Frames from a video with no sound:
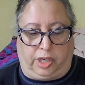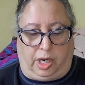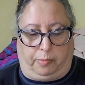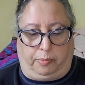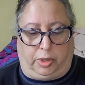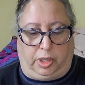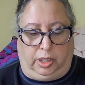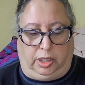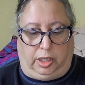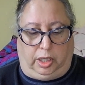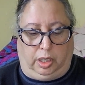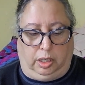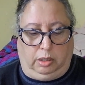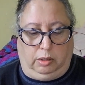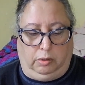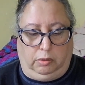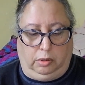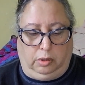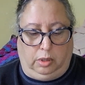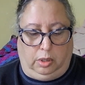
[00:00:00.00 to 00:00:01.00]
separately.
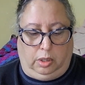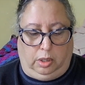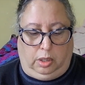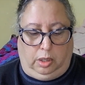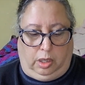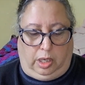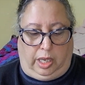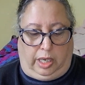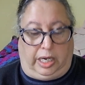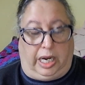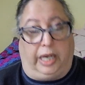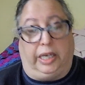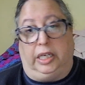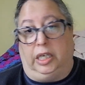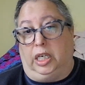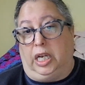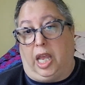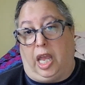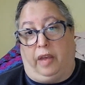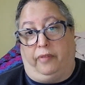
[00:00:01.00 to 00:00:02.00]
And I
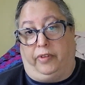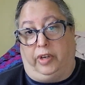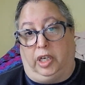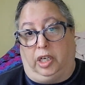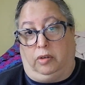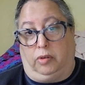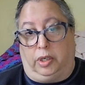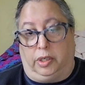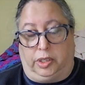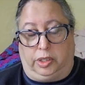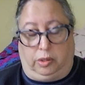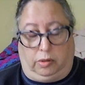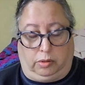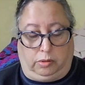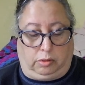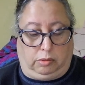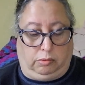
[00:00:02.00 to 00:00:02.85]
didn't have any crystals,